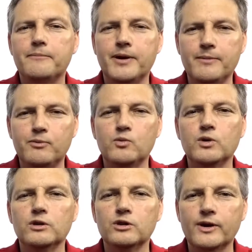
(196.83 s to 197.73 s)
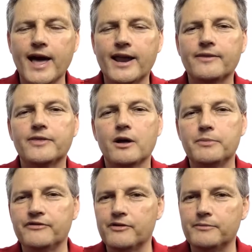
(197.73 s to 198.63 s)
people will look at it, they'll
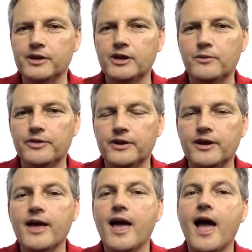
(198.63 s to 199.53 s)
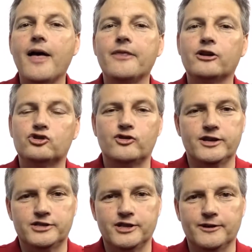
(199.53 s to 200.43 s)
be familiar with it, and they'll
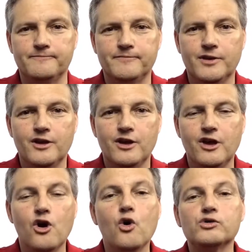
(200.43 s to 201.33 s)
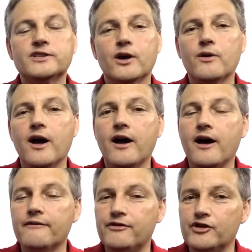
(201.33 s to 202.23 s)
trust it. Also,
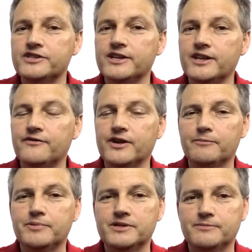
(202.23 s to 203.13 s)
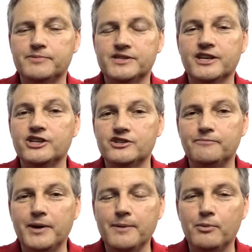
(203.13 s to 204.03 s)
a very significant percentage
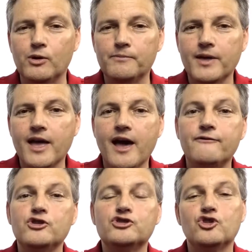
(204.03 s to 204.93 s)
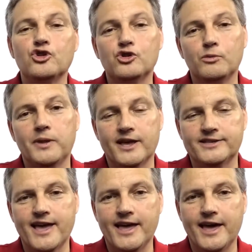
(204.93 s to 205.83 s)
of people have used Google
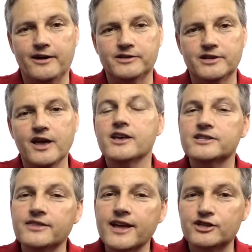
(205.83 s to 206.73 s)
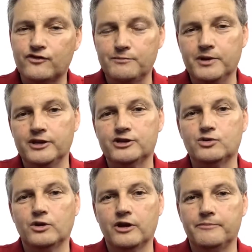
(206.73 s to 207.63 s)
Plus Hangouts, so that's familiar
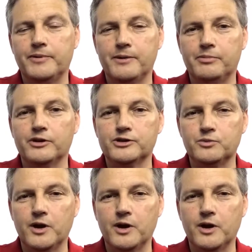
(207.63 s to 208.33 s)
to a lot of people as